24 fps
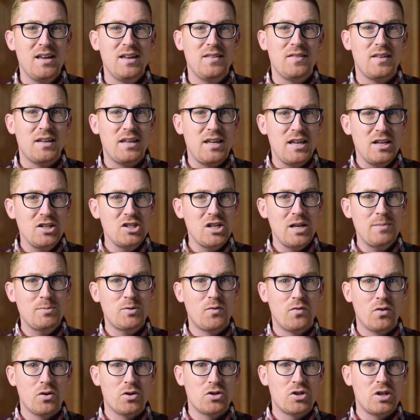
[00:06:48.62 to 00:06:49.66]
The King James
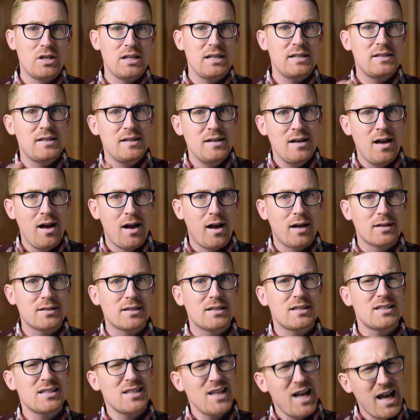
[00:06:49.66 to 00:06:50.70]
Version is not
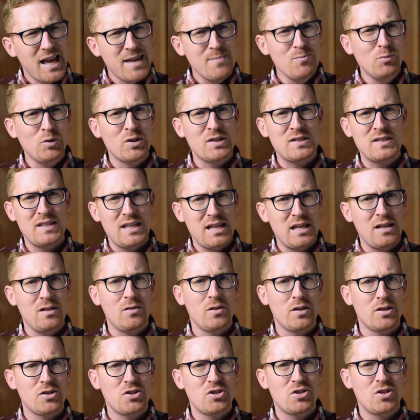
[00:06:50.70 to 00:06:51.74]
timeless
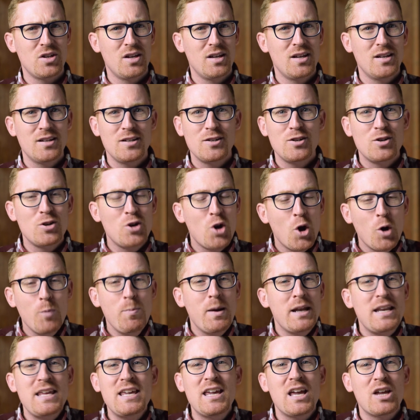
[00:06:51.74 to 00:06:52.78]
English.
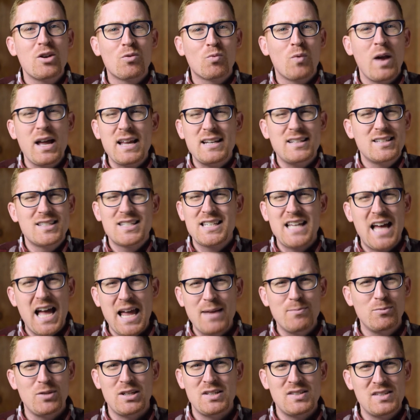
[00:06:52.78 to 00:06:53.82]
Nobody can write
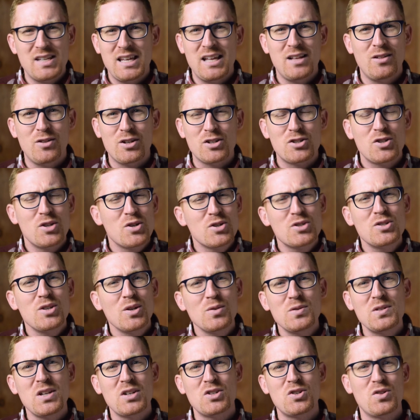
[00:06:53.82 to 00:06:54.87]
timeless English. There's
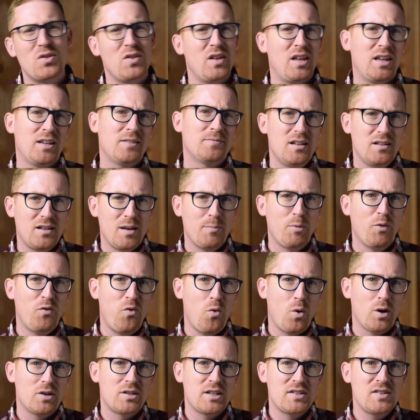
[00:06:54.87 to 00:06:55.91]
no such thing. Number
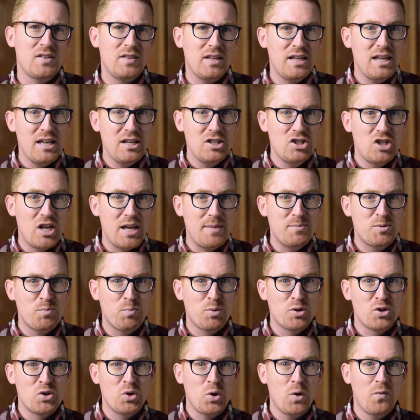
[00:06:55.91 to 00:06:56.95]
four, doesn't the King James
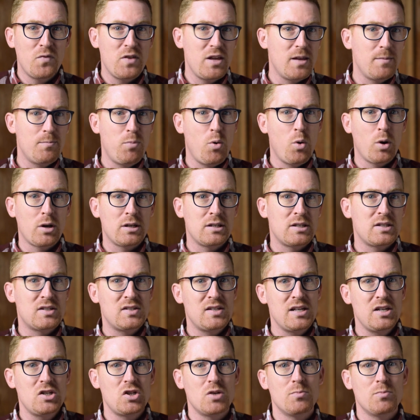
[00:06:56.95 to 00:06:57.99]
preserve the important
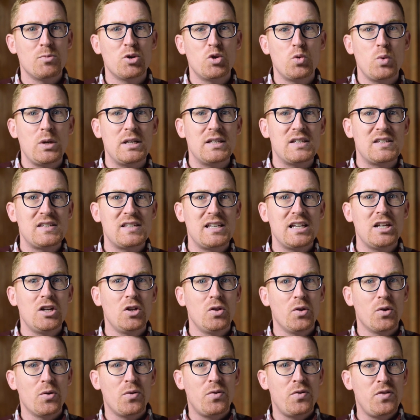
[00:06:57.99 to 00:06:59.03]
distinction between
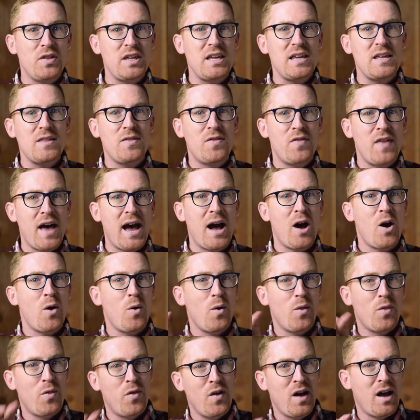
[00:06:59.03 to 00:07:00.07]
singular thee,
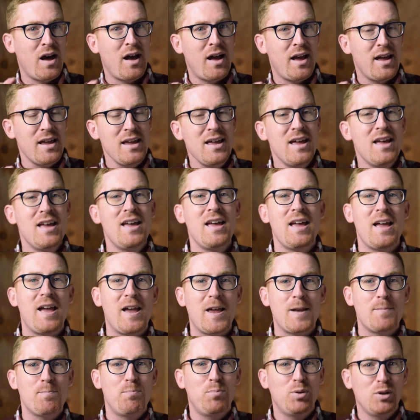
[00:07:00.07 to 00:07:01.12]
thou, thy,
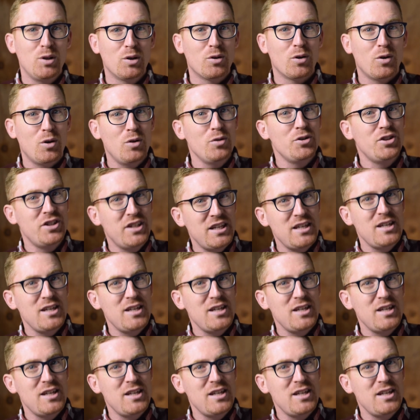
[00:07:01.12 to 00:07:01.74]
and plural ye,